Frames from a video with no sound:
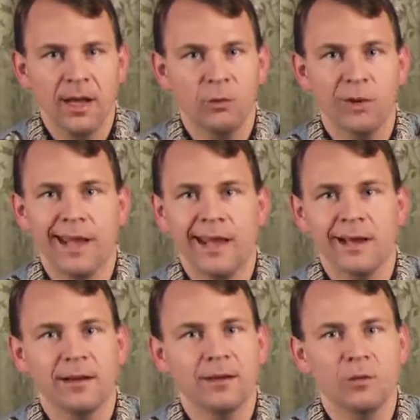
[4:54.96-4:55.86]
And we
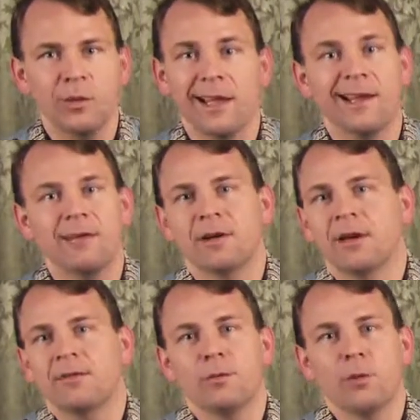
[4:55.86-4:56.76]
can't, we can't even
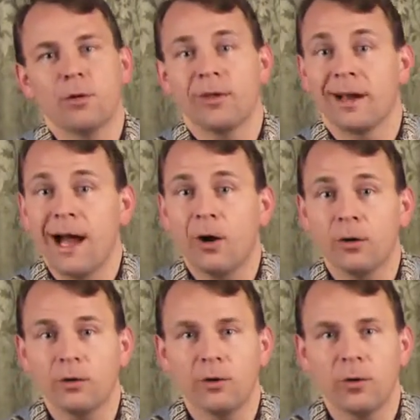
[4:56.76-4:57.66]
give him more than an
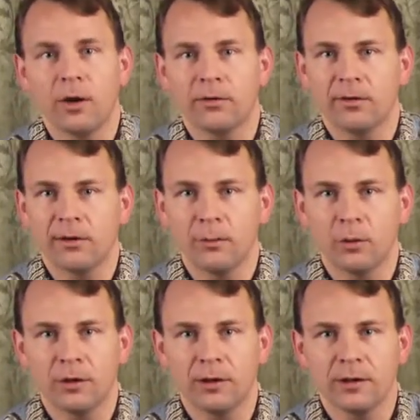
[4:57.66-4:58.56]
hour or two on a Sunday
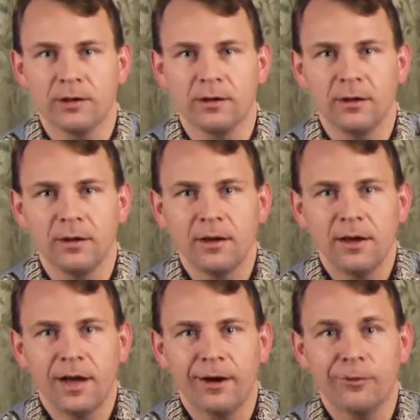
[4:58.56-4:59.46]
morning
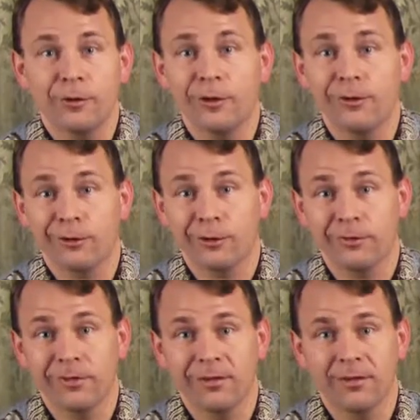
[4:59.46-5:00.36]
uh, for his
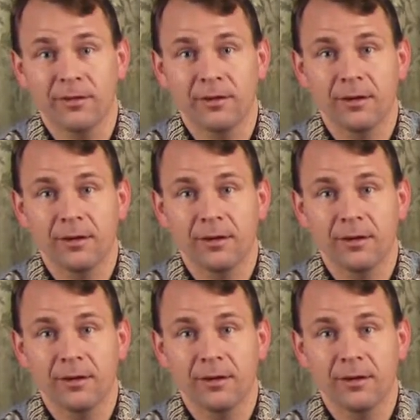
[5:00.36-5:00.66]
service.